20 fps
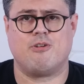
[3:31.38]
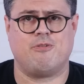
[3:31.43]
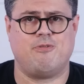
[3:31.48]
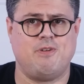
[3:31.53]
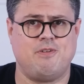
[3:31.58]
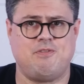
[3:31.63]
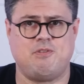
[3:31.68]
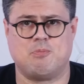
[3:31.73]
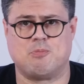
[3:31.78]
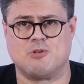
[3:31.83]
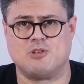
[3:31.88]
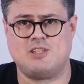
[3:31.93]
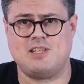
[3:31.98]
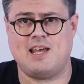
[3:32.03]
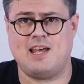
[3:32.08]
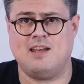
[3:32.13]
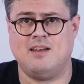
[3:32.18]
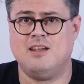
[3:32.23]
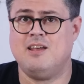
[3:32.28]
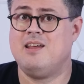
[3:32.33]
to
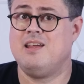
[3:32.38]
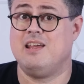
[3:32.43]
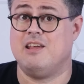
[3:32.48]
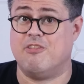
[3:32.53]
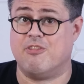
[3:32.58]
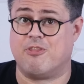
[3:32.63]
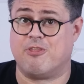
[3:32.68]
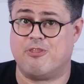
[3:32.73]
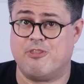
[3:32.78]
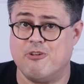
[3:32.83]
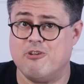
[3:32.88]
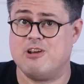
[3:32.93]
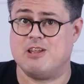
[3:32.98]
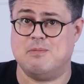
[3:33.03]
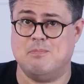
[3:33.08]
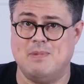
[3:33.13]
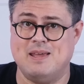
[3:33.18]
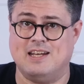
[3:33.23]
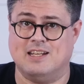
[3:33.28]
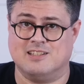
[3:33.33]
50% in 30
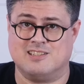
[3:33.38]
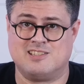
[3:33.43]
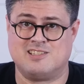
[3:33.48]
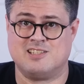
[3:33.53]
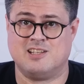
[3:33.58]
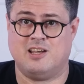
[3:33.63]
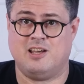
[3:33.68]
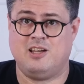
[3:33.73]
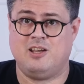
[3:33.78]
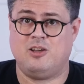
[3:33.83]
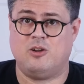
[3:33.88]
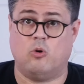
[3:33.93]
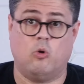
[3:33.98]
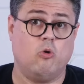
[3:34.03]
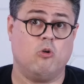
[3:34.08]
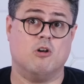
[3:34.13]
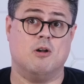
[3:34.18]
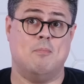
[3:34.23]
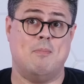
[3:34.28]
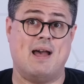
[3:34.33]
minutes,
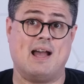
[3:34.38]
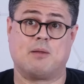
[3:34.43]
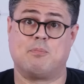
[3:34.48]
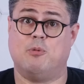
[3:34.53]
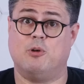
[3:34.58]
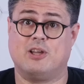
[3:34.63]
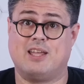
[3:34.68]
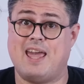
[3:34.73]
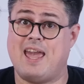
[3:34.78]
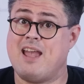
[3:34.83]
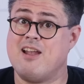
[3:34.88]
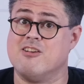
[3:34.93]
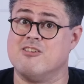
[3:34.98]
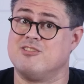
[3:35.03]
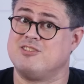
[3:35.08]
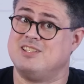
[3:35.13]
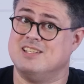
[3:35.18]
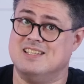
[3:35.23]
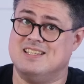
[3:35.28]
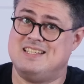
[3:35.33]
or a MacBook
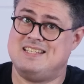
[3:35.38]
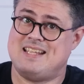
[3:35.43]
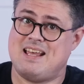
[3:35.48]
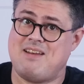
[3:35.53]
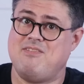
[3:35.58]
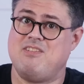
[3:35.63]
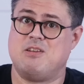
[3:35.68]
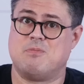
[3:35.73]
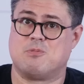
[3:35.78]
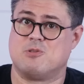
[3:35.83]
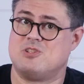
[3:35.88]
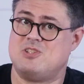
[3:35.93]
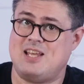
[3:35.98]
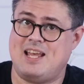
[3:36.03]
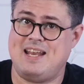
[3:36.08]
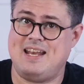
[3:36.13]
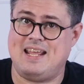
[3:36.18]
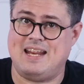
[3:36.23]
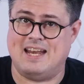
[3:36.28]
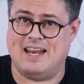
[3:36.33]
Air to
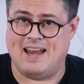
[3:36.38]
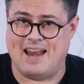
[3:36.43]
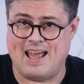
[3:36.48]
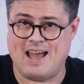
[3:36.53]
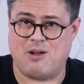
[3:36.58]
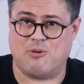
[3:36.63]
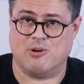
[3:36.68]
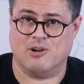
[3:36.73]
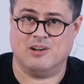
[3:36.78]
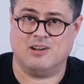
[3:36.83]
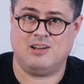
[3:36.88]
70% in an hour.